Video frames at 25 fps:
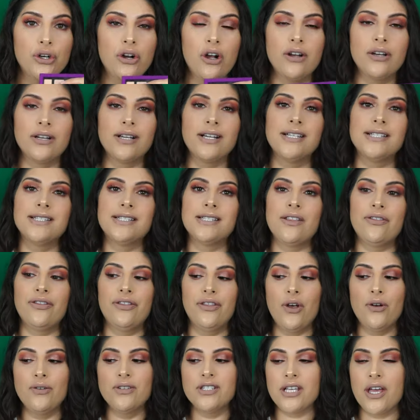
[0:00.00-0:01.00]
on, because
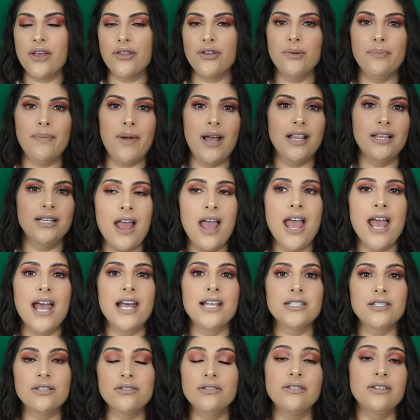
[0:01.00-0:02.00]
those other palettes,
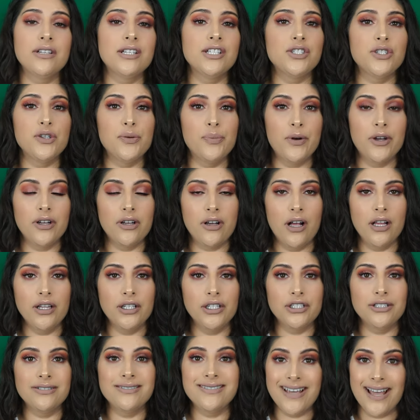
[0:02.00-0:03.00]
as soon as you put
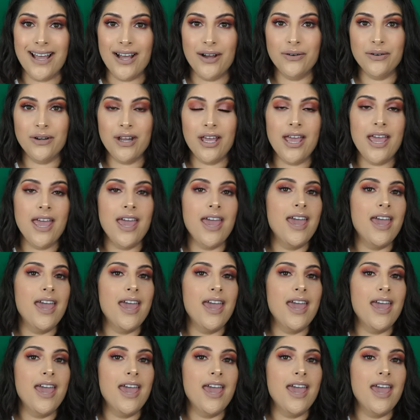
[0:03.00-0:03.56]
color down,